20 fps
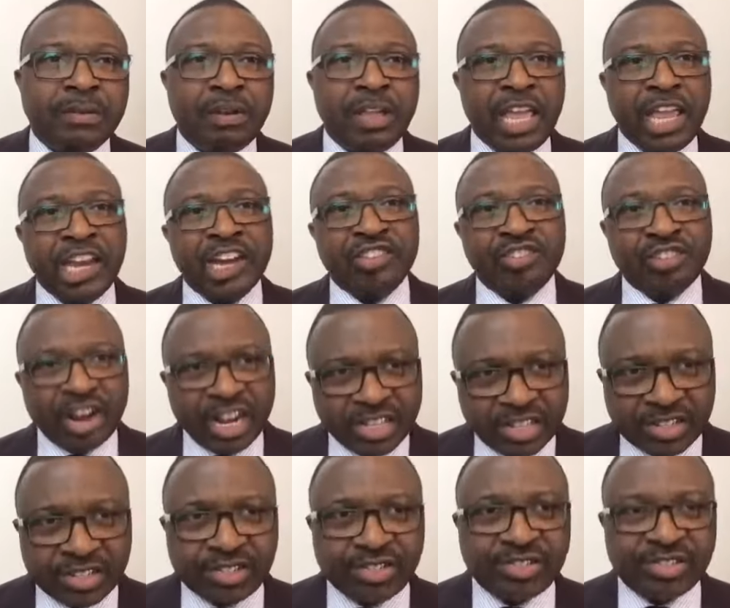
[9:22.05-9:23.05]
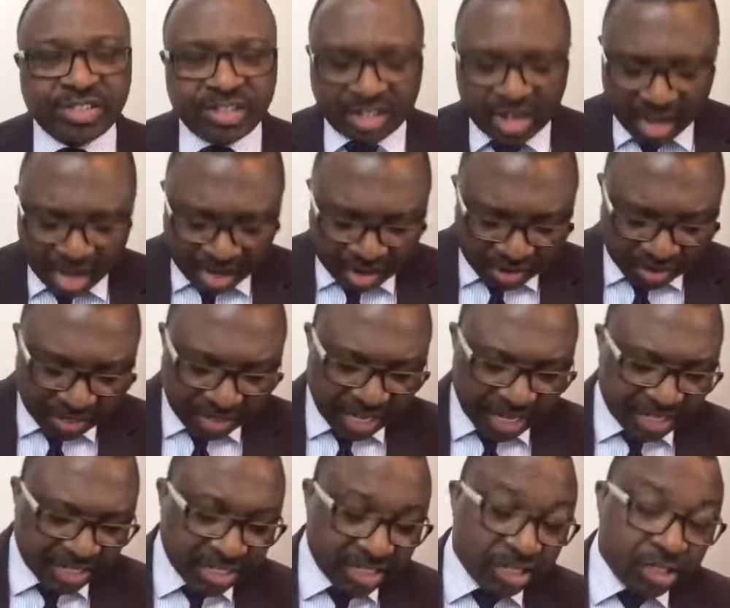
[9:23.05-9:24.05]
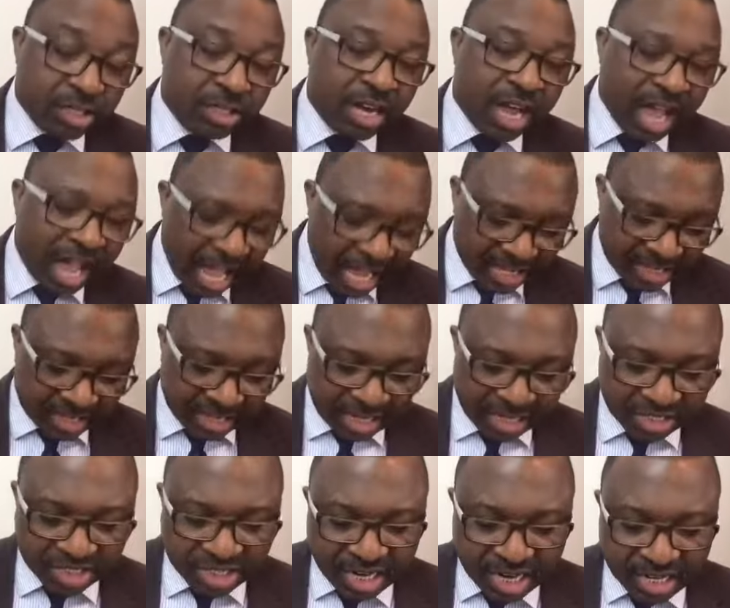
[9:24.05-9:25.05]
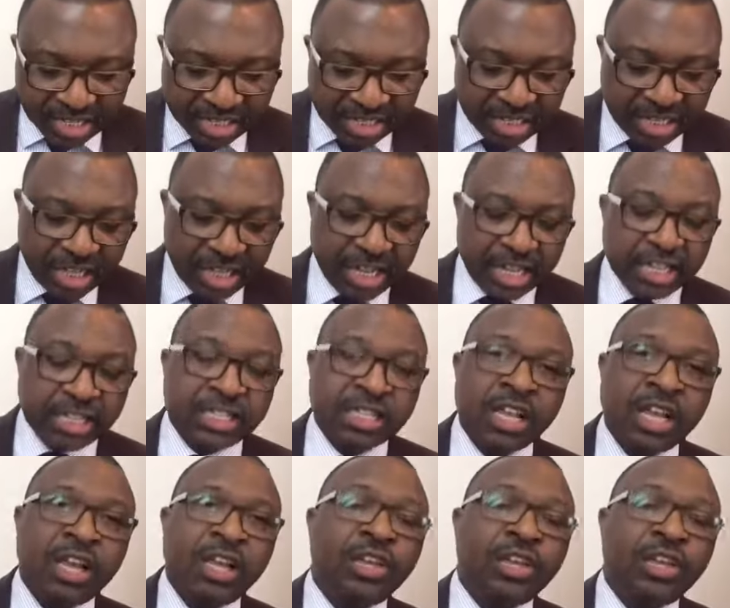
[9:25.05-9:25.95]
in registering an organization as a charity is